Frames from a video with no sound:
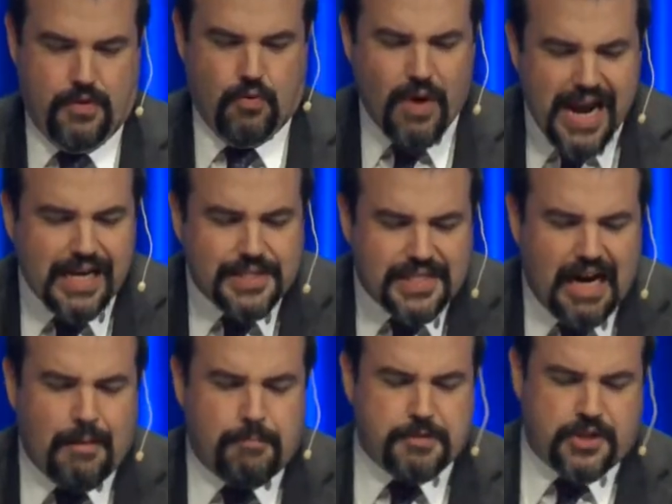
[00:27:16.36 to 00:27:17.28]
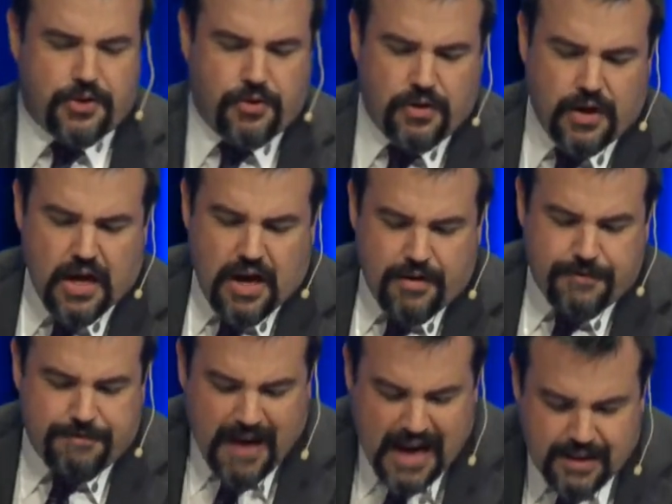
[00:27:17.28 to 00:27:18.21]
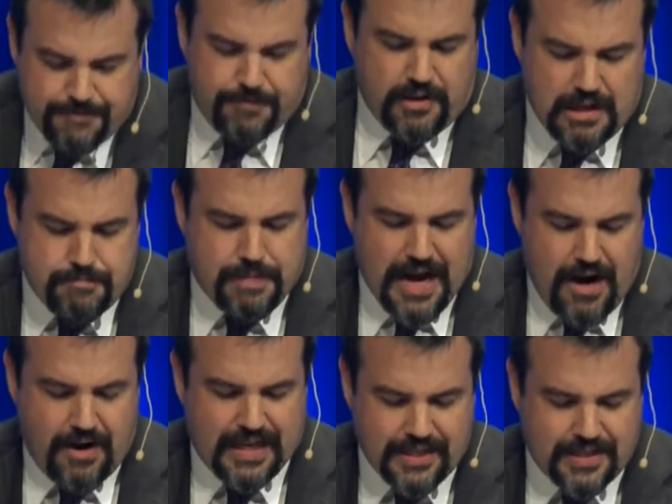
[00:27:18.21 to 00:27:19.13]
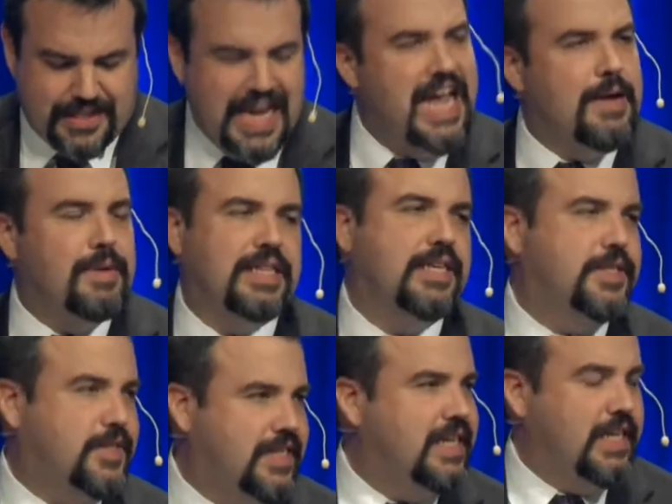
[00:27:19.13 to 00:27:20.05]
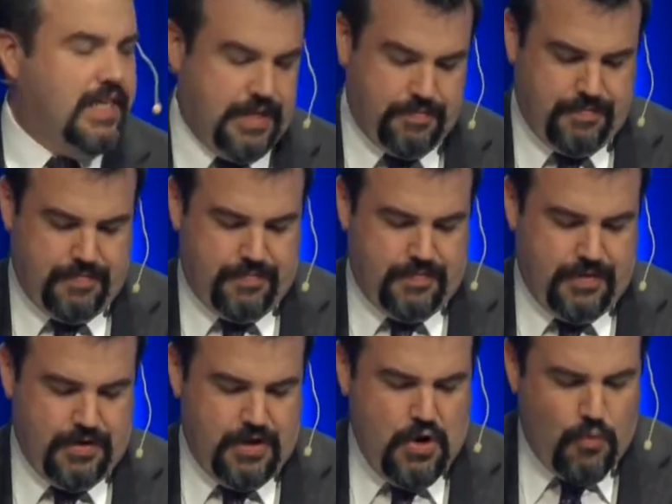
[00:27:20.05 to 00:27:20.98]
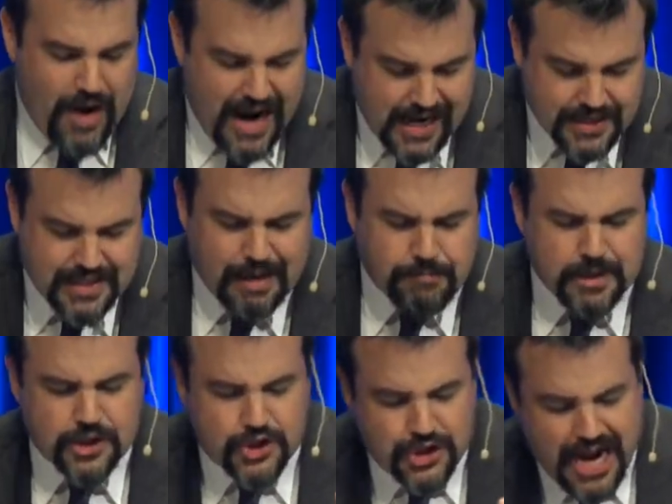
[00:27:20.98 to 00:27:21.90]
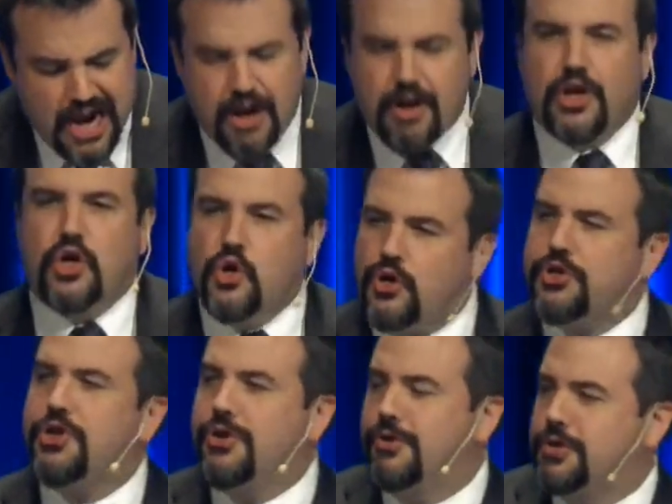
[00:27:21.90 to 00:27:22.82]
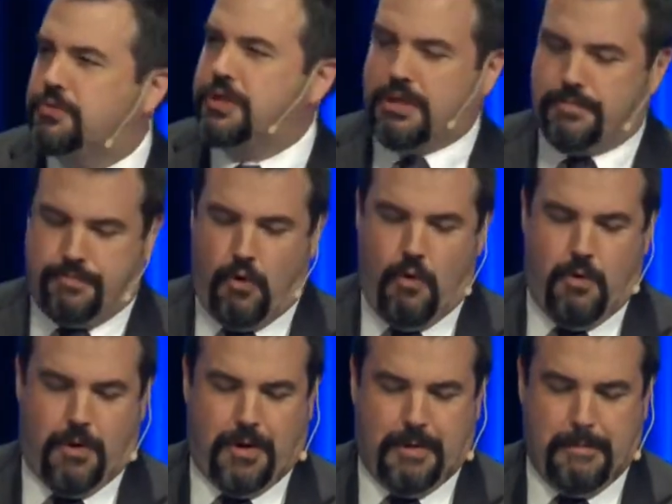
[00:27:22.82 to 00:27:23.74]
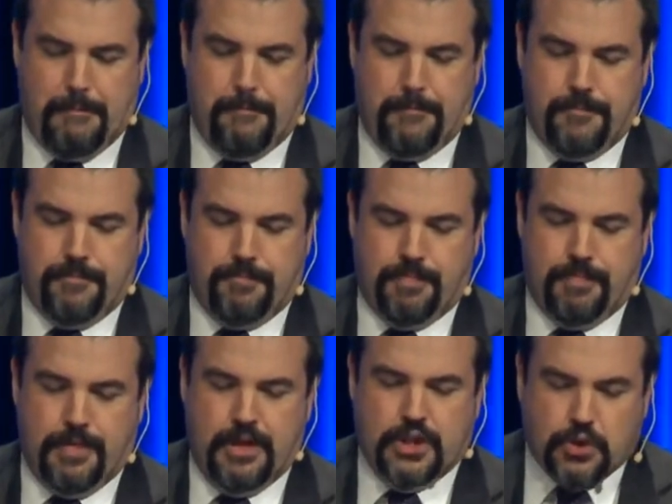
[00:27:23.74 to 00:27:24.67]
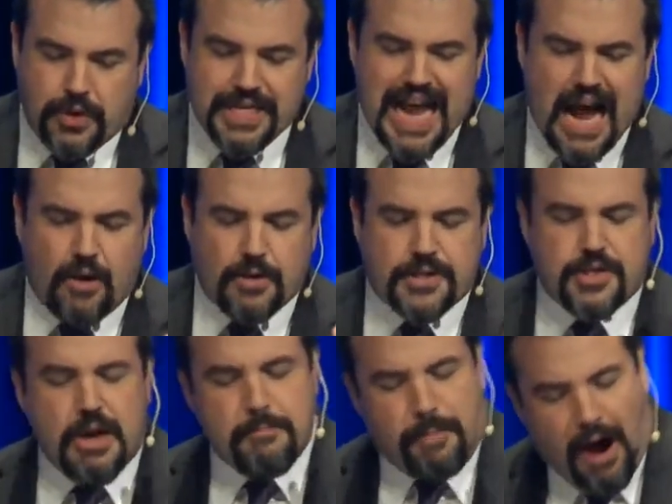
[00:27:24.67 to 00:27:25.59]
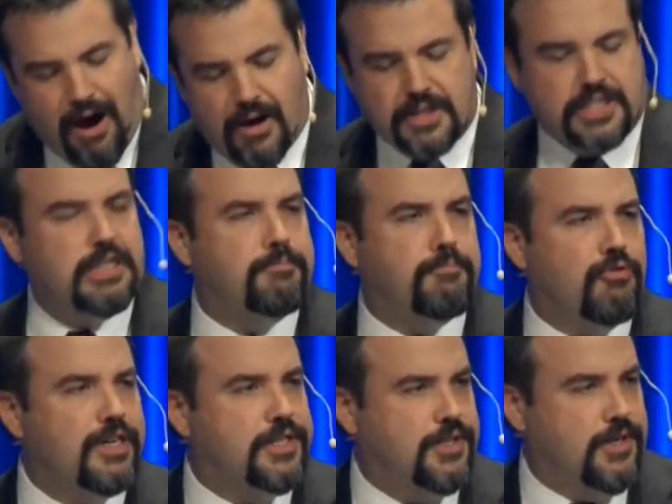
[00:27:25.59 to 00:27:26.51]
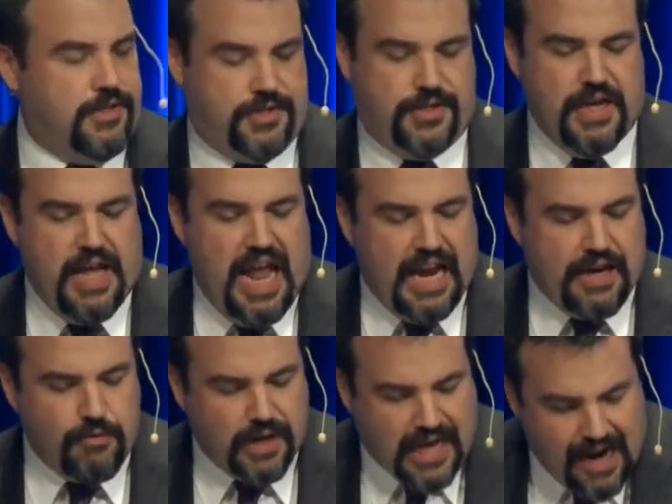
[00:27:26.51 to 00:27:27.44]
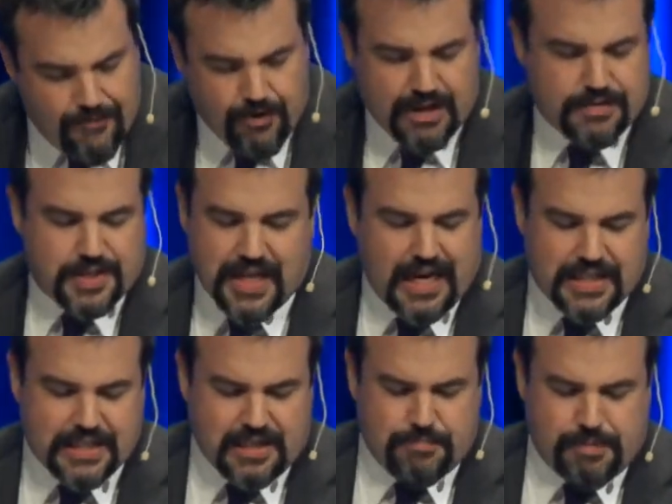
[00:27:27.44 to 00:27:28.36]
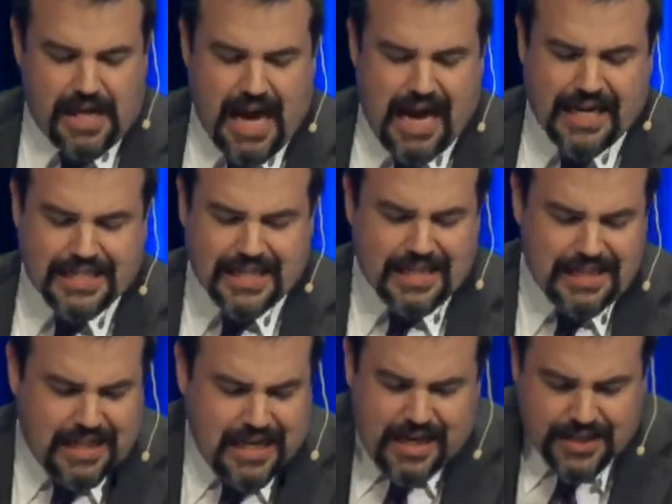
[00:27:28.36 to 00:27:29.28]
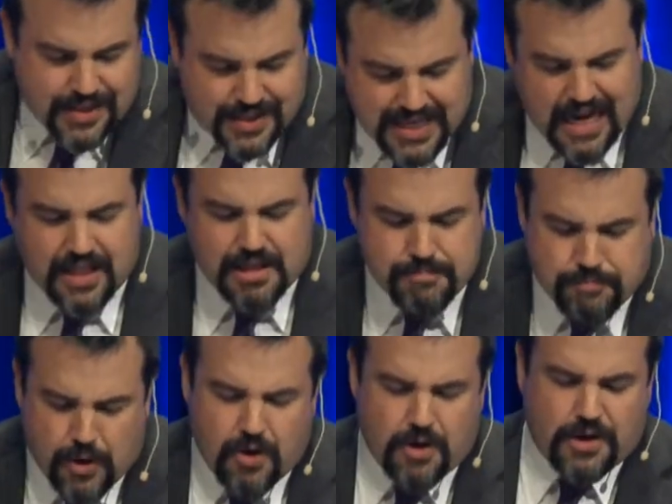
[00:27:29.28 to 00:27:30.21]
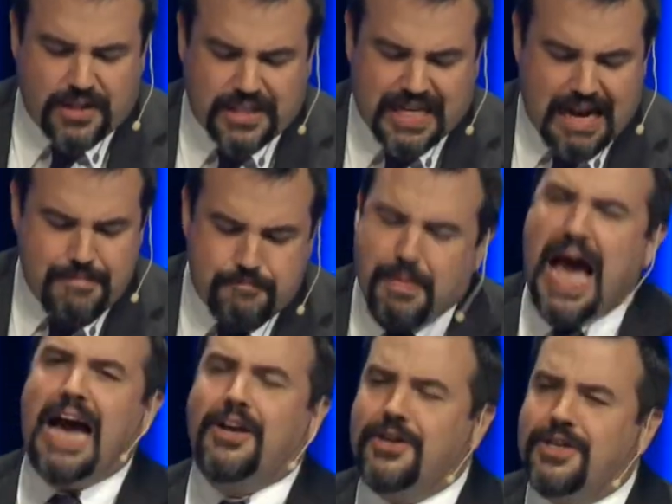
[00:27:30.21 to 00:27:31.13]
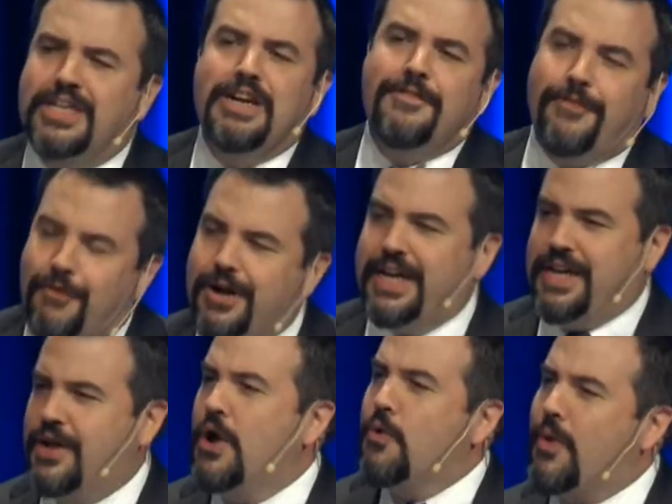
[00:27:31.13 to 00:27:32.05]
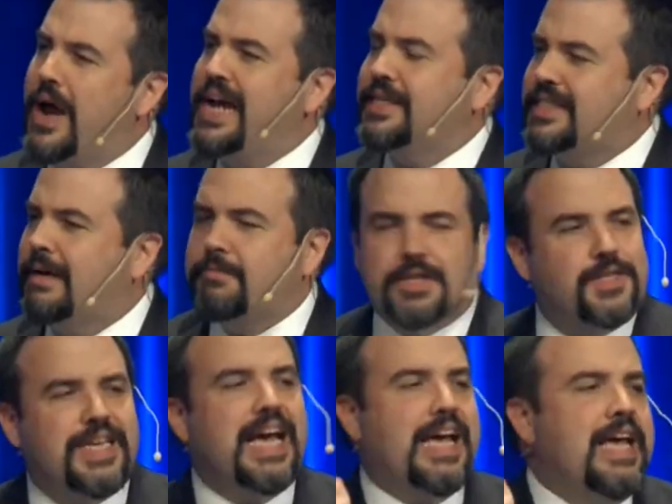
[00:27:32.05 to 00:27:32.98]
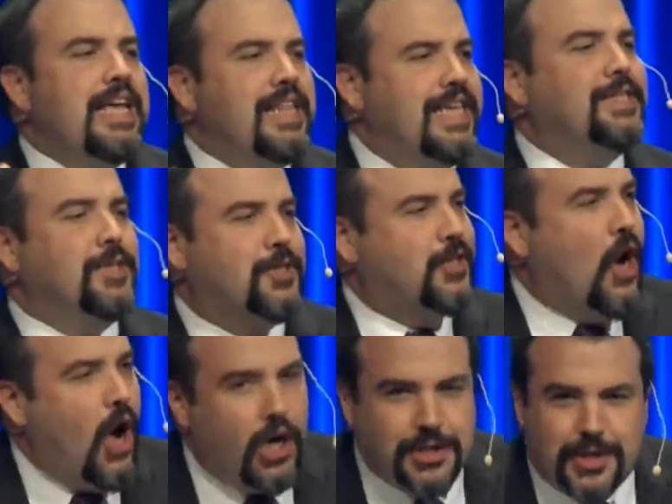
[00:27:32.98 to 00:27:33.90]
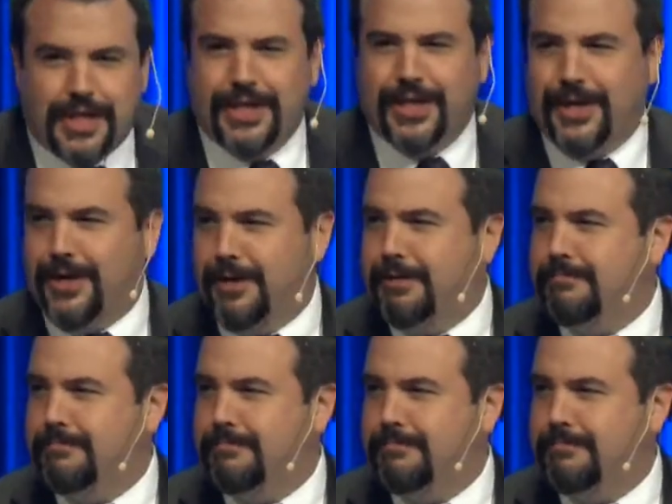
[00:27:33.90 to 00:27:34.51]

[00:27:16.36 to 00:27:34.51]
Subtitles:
Raised up to faithfully bear his name in this city. Raised up to share good news with the poor. To announce pardon to prisoners and recovery of sight to the blind. To set the burdened and battered free. Raised up to say, this is God's year.